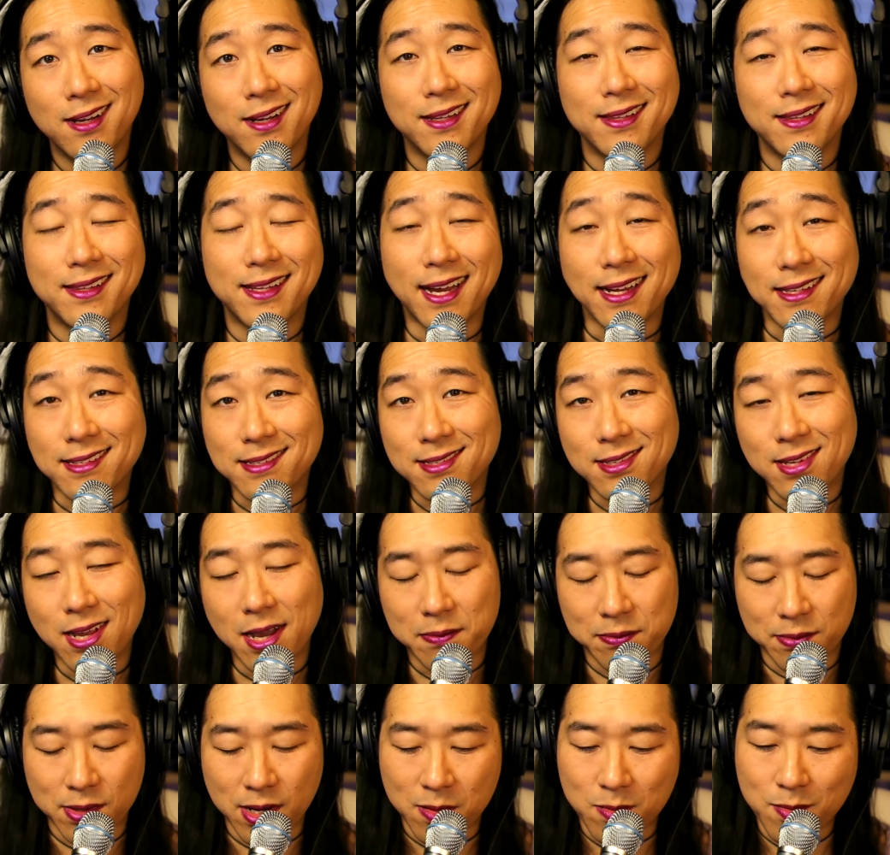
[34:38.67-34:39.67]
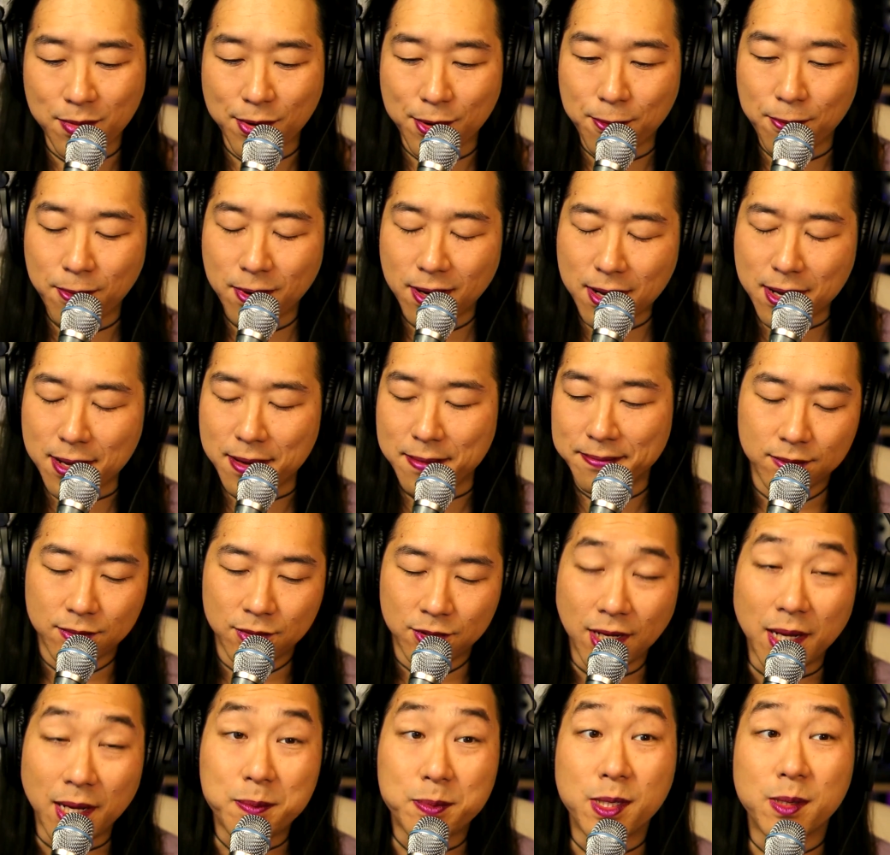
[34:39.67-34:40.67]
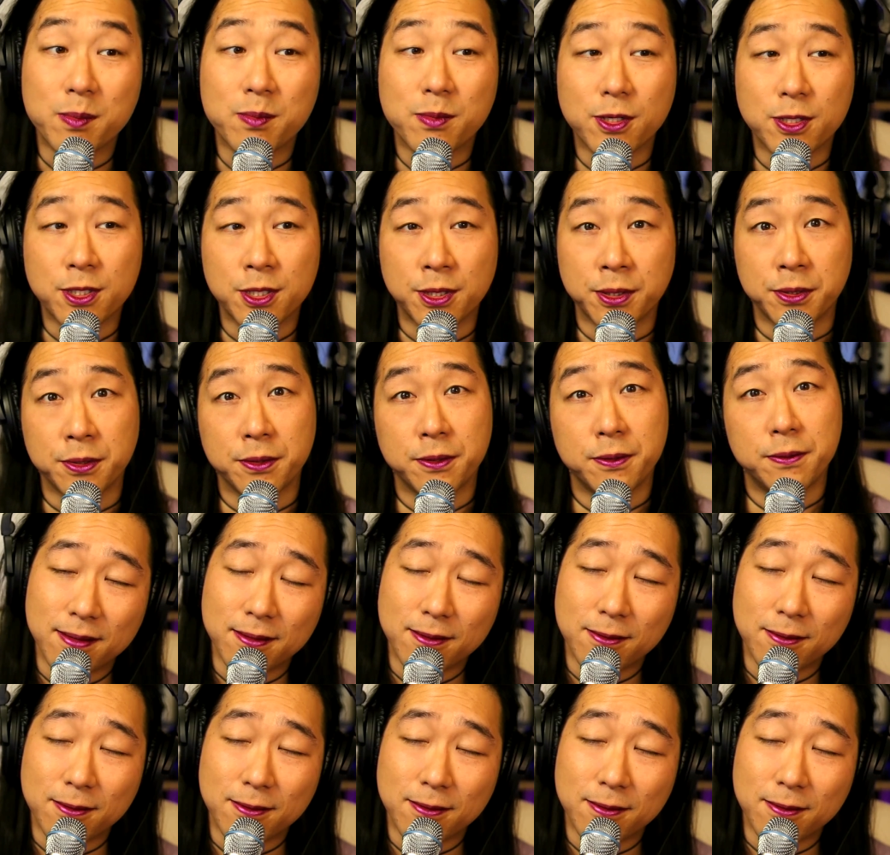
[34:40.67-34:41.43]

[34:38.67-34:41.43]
That's step number one. Step number two,